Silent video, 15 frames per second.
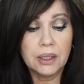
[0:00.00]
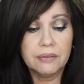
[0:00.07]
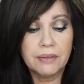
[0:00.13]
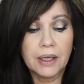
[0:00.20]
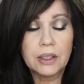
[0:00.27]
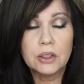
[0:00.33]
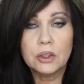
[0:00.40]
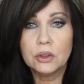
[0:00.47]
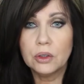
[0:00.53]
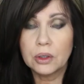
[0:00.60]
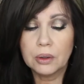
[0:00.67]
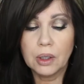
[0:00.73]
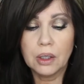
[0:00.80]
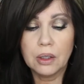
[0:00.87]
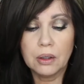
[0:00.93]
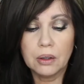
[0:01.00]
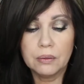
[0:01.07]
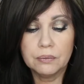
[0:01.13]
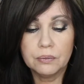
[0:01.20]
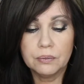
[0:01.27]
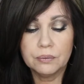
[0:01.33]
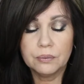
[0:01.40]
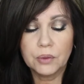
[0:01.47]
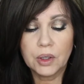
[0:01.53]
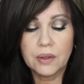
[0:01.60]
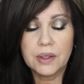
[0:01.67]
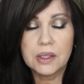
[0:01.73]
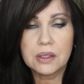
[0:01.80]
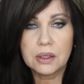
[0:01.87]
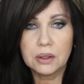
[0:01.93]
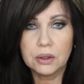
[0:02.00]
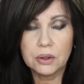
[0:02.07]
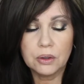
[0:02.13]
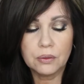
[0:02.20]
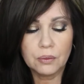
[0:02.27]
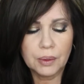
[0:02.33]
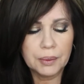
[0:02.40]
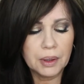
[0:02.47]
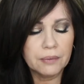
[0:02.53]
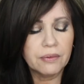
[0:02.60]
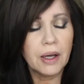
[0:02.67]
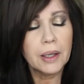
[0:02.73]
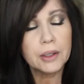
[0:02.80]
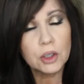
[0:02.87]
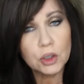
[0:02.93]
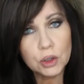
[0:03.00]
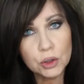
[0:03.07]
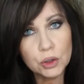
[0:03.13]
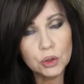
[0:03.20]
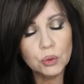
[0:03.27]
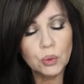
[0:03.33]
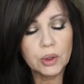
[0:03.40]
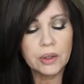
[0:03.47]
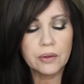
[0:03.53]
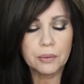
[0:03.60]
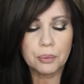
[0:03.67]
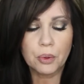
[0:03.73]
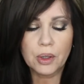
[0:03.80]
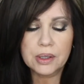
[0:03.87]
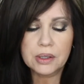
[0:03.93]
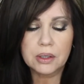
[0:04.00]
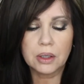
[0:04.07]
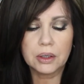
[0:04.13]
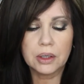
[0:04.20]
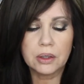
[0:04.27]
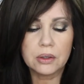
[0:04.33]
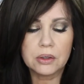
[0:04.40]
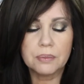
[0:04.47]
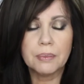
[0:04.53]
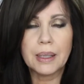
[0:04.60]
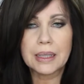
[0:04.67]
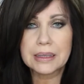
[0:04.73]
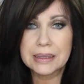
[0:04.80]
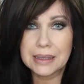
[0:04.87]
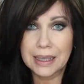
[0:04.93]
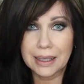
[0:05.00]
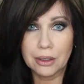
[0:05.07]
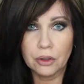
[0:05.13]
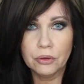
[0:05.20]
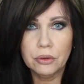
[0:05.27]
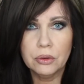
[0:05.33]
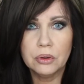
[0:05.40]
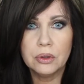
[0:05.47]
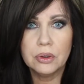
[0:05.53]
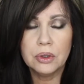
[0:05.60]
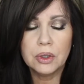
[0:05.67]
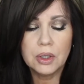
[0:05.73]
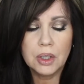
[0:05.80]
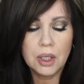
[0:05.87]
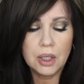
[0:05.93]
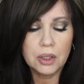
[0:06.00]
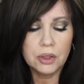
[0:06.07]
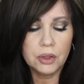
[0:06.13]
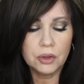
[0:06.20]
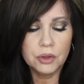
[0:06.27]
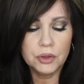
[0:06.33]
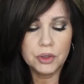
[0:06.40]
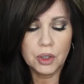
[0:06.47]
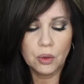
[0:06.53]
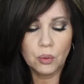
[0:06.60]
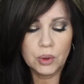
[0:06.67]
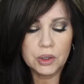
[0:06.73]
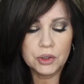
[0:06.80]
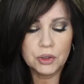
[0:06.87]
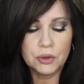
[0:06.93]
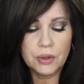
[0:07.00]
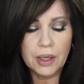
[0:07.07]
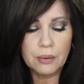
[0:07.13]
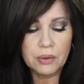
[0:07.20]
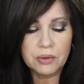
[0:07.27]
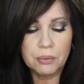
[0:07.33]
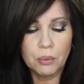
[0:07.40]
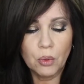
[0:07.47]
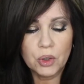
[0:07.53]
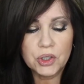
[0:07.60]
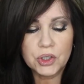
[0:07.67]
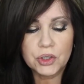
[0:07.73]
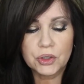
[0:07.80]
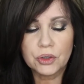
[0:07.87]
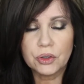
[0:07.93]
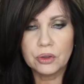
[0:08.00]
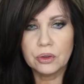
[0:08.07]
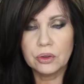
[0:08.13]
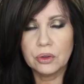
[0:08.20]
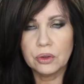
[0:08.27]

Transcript: If I glue if I glue one of the press-on nails back down, you know, you don't want to do that with moisture